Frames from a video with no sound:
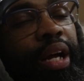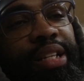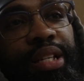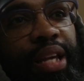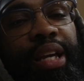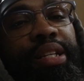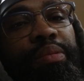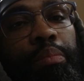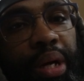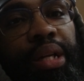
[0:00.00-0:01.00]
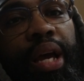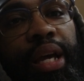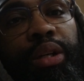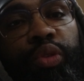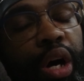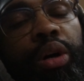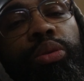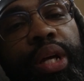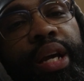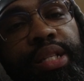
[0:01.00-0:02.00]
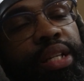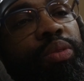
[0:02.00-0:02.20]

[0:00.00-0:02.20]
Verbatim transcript: Like today is Monday of all days,